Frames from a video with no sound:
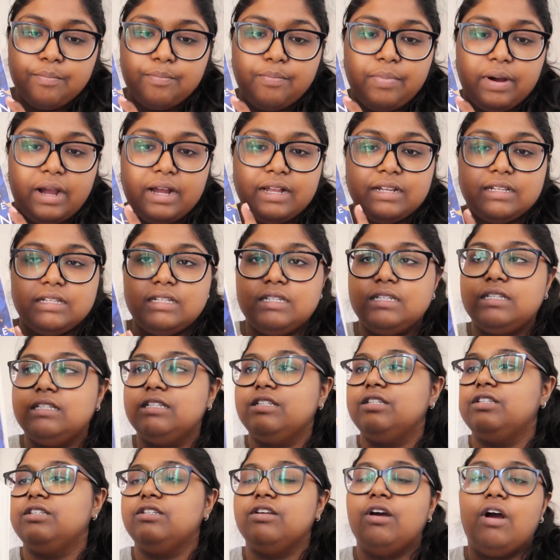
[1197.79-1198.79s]

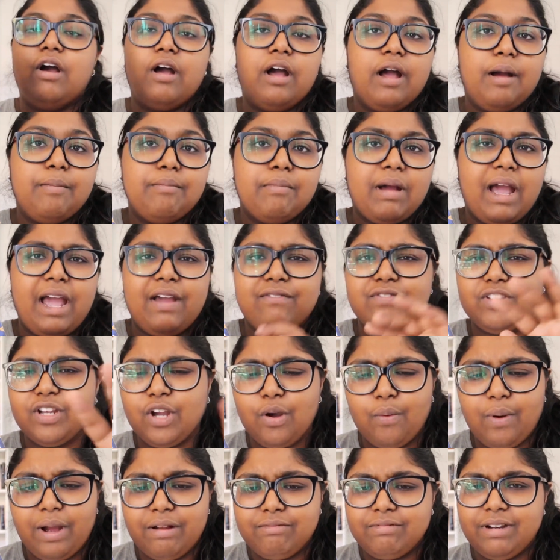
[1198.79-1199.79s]
but I have to
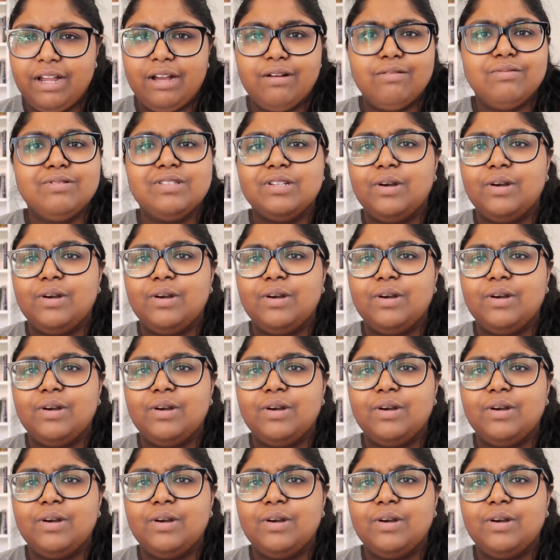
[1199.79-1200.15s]
go out now,